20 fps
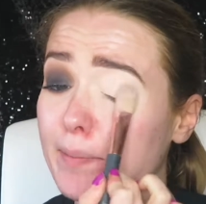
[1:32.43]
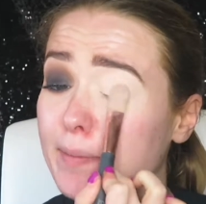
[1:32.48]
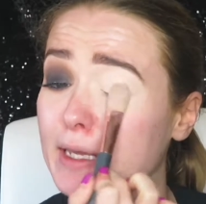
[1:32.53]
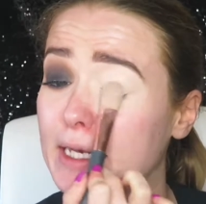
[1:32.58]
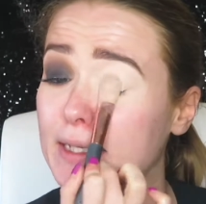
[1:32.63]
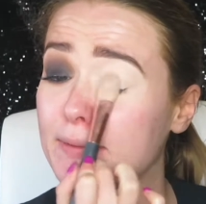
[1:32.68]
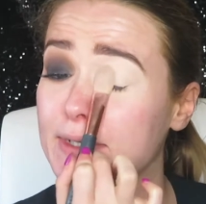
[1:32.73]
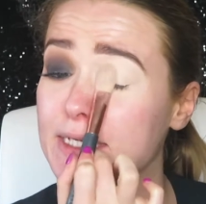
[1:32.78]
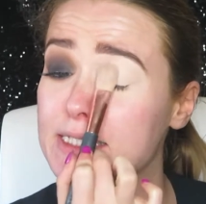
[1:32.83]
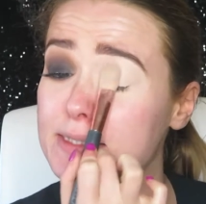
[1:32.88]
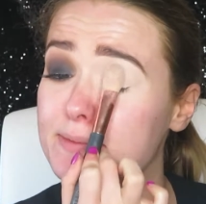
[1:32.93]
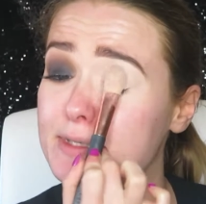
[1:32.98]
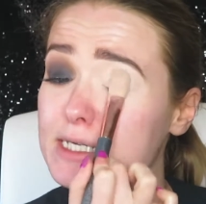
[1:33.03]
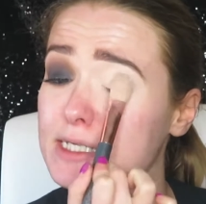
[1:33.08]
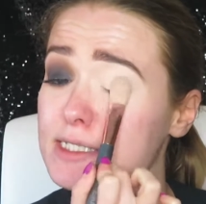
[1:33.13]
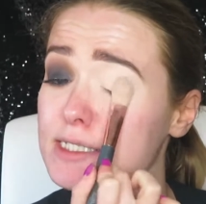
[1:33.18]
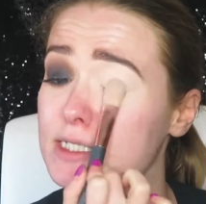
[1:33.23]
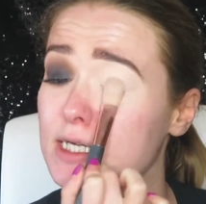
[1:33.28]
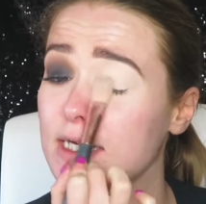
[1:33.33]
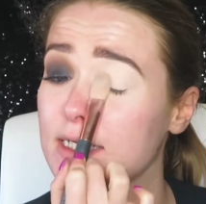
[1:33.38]
P. Louise
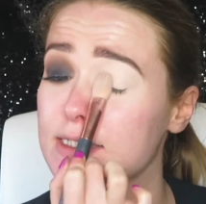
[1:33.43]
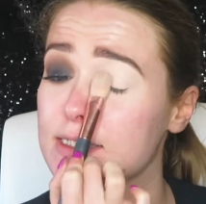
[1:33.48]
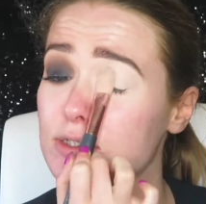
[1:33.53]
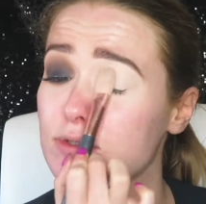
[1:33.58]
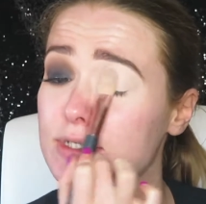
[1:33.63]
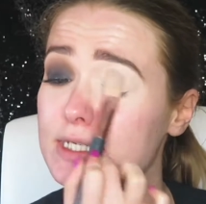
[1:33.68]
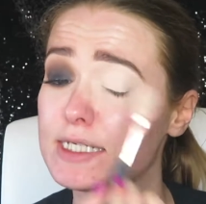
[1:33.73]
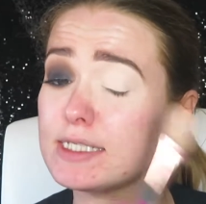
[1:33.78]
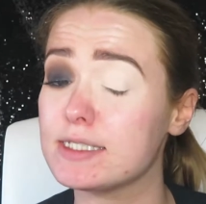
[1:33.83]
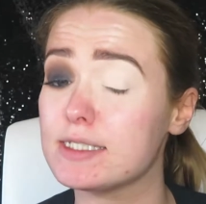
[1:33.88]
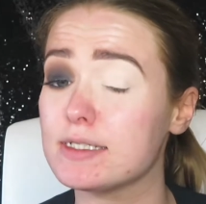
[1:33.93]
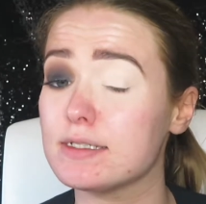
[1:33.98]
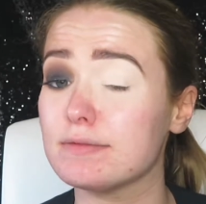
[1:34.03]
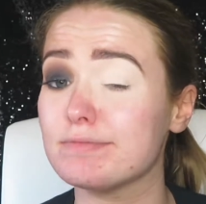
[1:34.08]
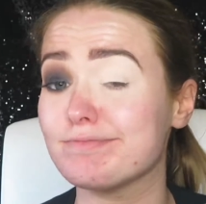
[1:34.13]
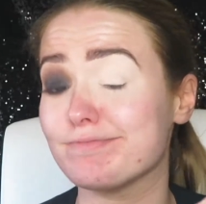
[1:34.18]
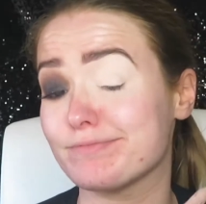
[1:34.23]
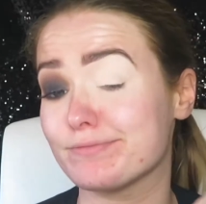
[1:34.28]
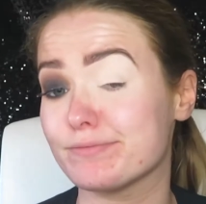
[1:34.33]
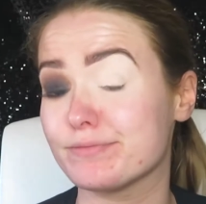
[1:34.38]
base starts
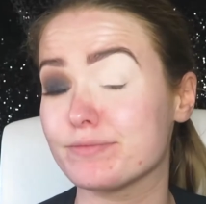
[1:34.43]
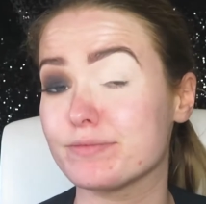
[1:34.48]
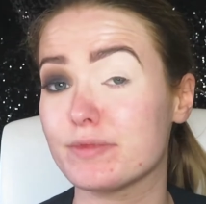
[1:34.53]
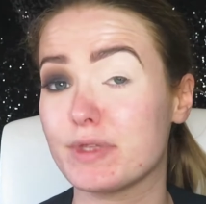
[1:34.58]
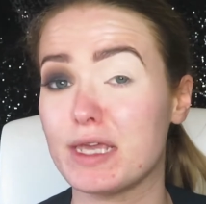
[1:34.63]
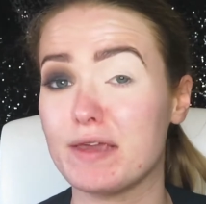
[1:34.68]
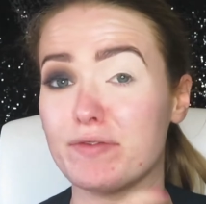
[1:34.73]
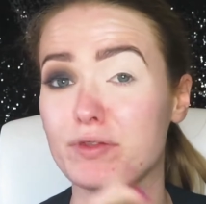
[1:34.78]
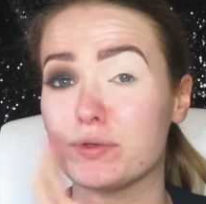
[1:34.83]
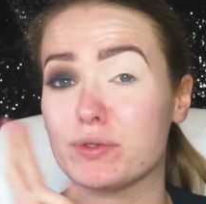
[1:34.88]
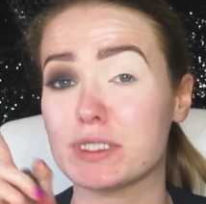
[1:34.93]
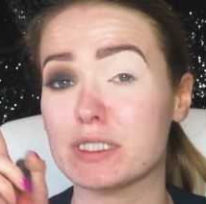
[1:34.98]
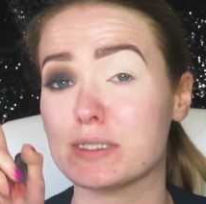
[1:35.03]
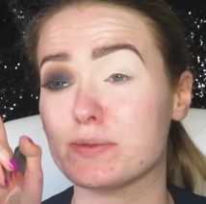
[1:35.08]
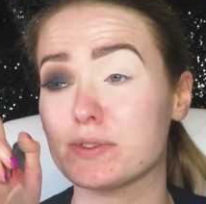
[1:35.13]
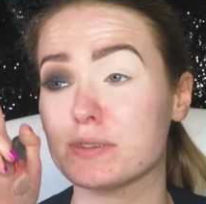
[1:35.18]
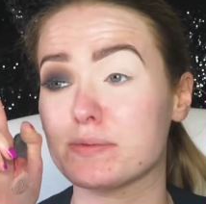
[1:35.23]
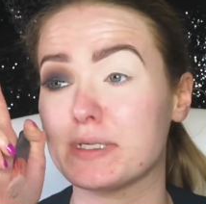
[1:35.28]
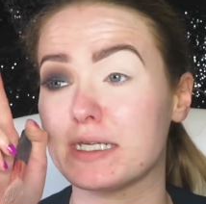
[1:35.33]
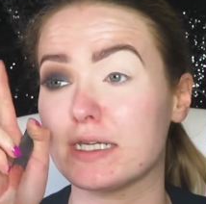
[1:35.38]
creasing, even though it's
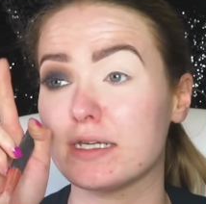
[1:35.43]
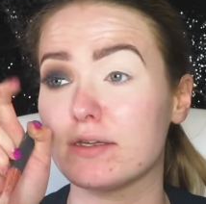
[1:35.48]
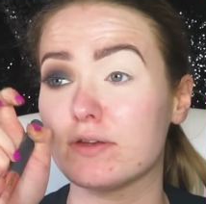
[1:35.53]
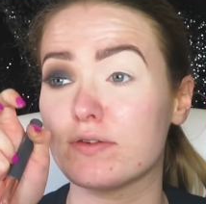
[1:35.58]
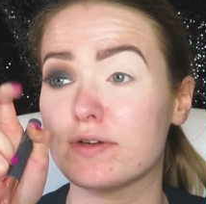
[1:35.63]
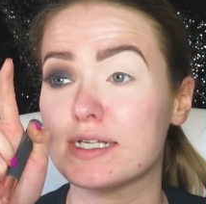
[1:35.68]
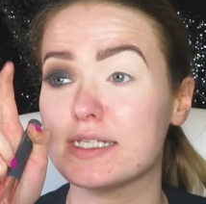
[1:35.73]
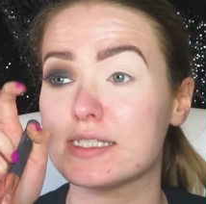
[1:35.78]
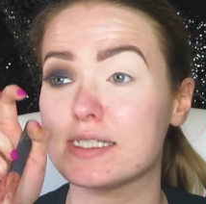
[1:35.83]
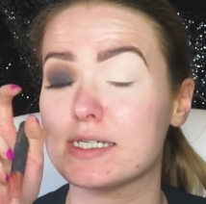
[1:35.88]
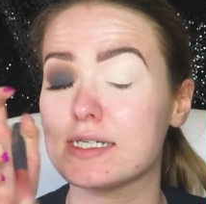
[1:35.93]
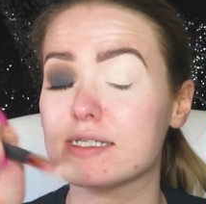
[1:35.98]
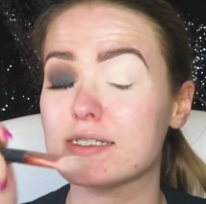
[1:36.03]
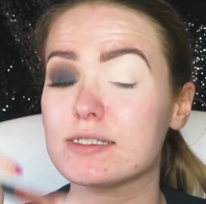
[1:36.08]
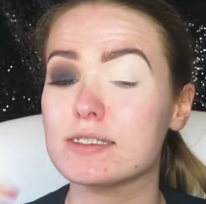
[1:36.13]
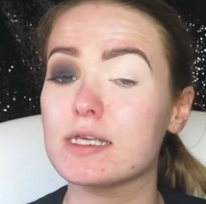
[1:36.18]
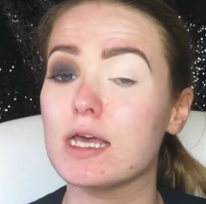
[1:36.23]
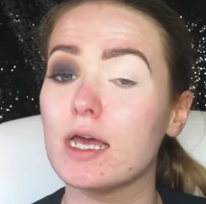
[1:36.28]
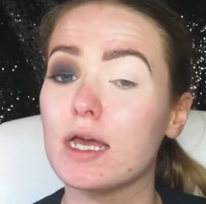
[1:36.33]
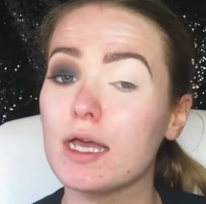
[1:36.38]
supposed to be creaseless,